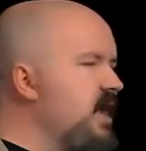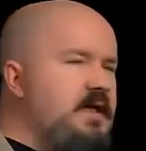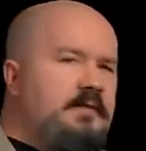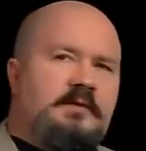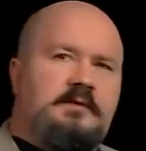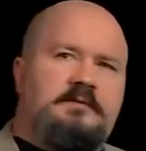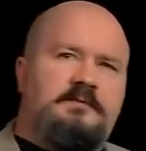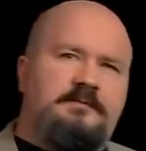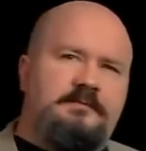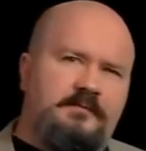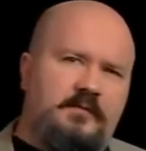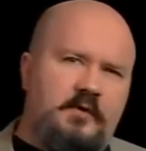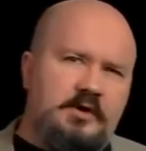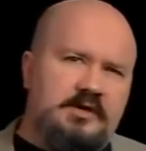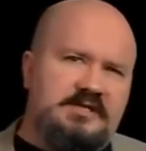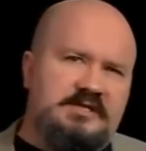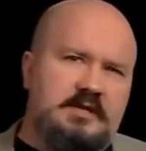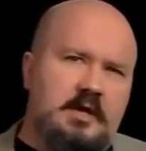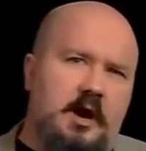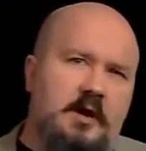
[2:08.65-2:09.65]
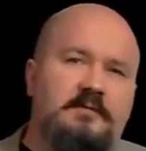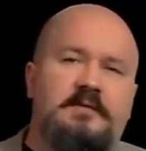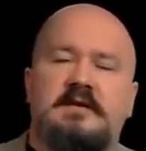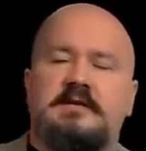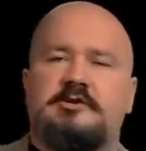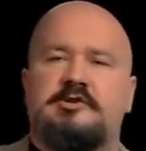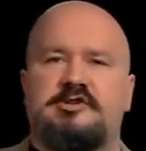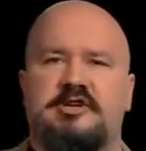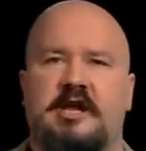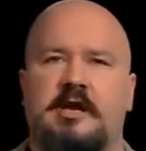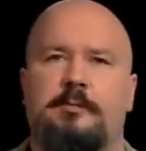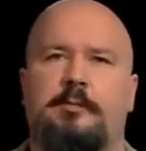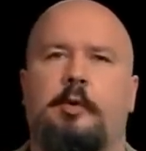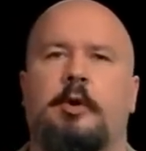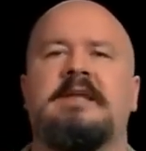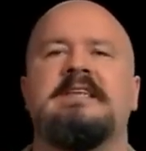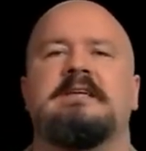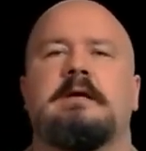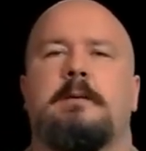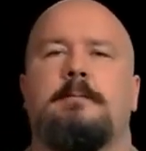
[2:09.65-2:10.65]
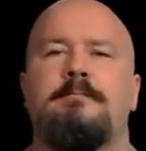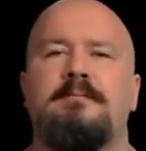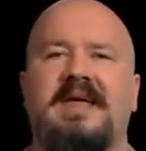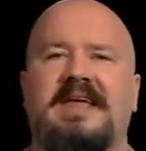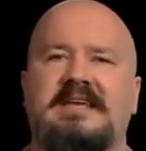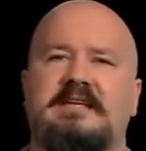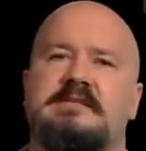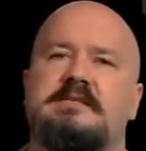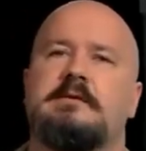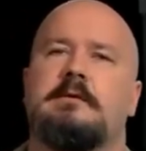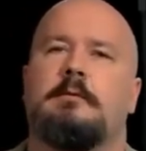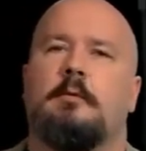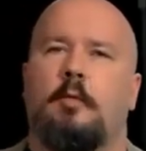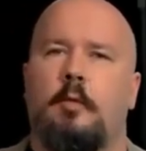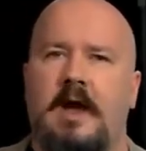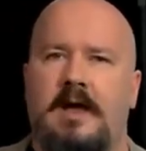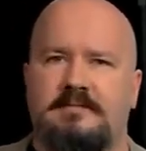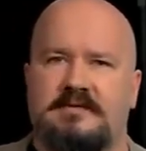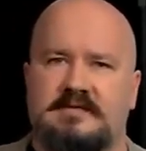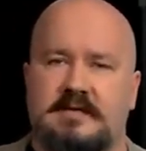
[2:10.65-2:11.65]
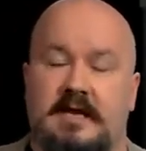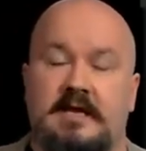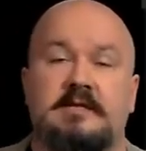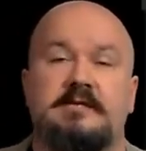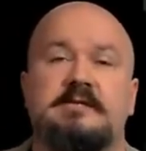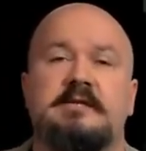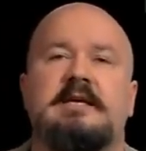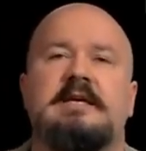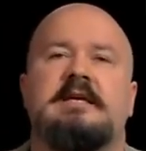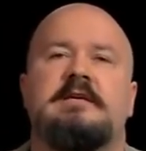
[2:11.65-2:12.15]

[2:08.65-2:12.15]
That first off, SharePoint makes websites.